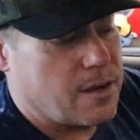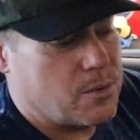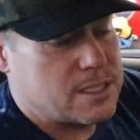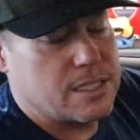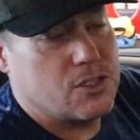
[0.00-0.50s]
I
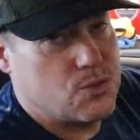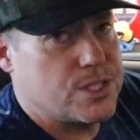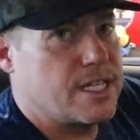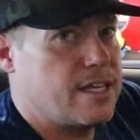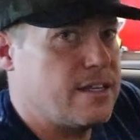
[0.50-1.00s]
wasn't
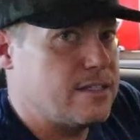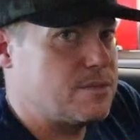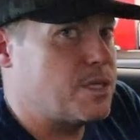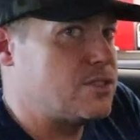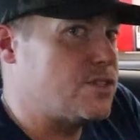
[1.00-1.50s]
using it
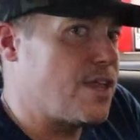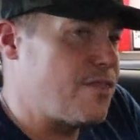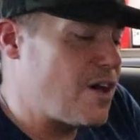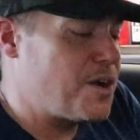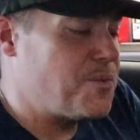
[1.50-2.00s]
as much as I
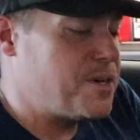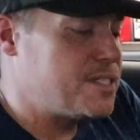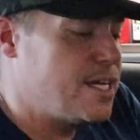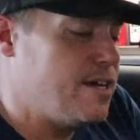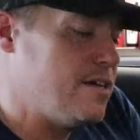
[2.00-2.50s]
thought I was.